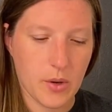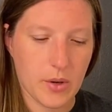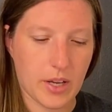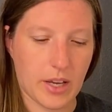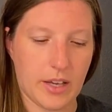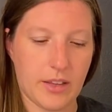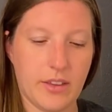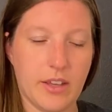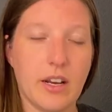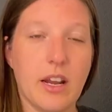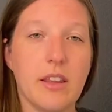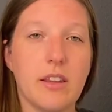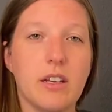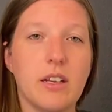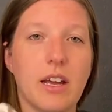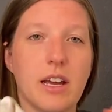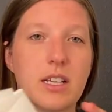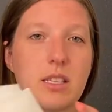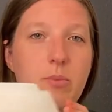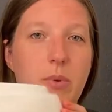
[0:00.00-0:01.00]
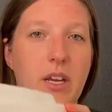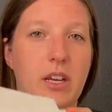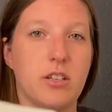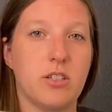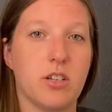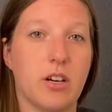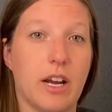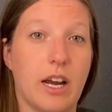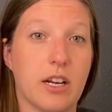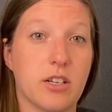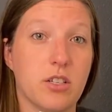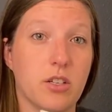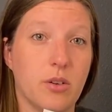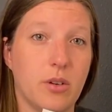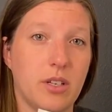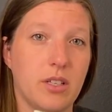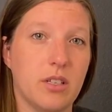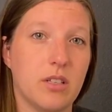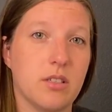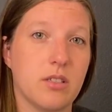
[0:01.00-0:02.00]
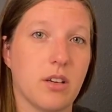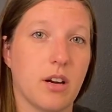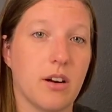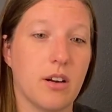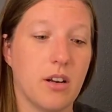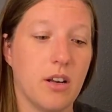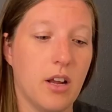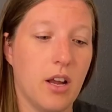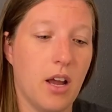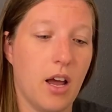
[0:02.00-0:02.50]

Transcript: Okay, then on the next page, you're actually going to start